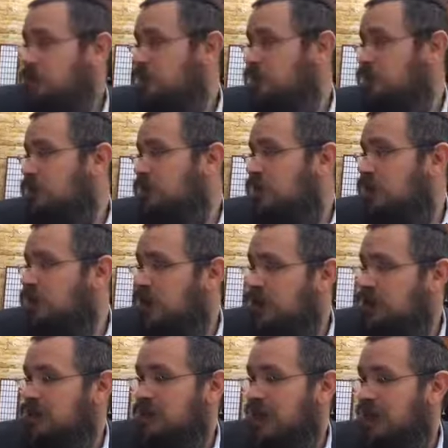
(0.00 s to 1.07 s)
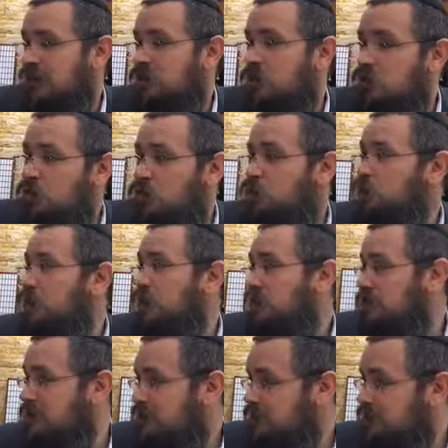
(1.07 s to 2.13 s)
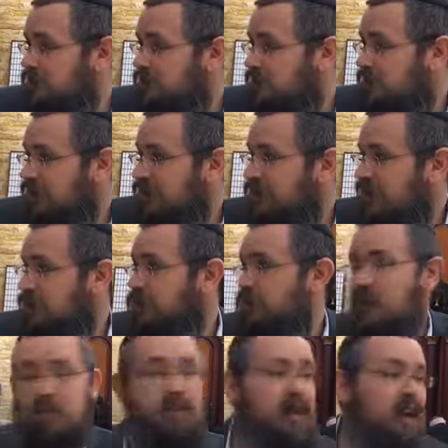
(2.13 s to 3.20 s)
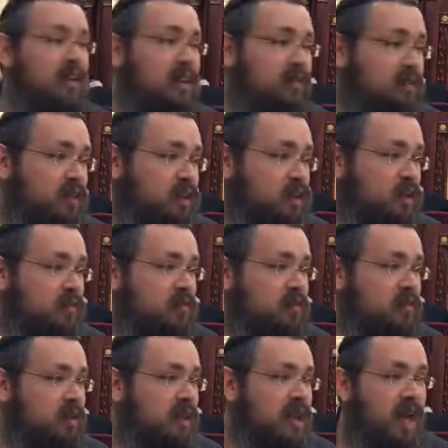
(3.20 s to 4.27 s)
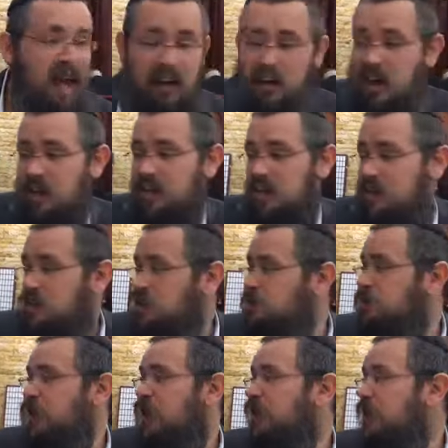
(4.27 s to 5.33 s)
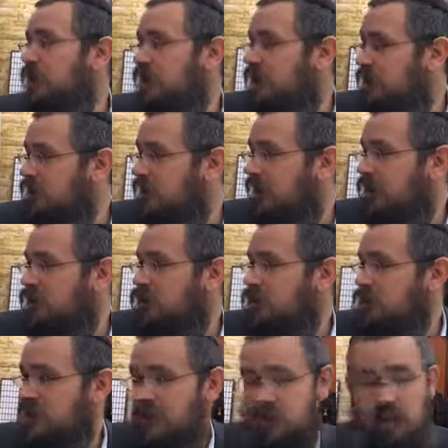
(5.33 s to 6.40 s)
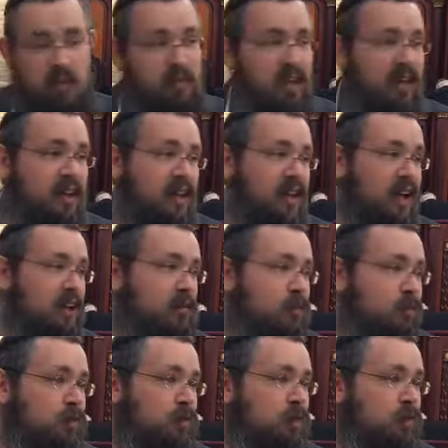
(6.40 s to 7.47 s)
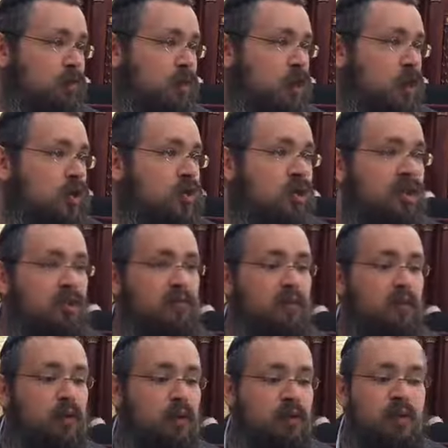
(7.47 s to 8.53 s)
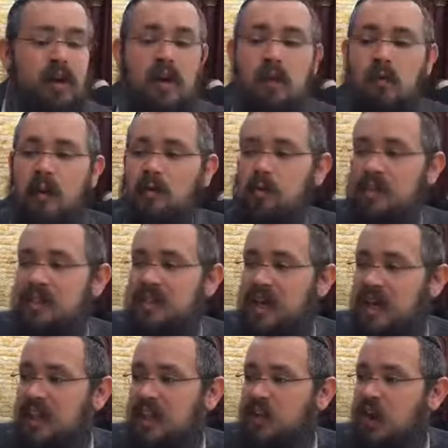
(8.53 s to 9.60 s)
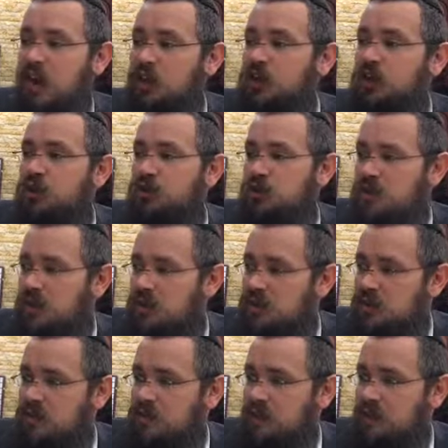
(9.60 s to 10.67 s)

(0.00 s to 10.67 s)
already it's not ruleless. It's not beyond definition. And God's essence is beyond any kind of categorization, beyond any kind of rules. So therefore, when we say that God chooses,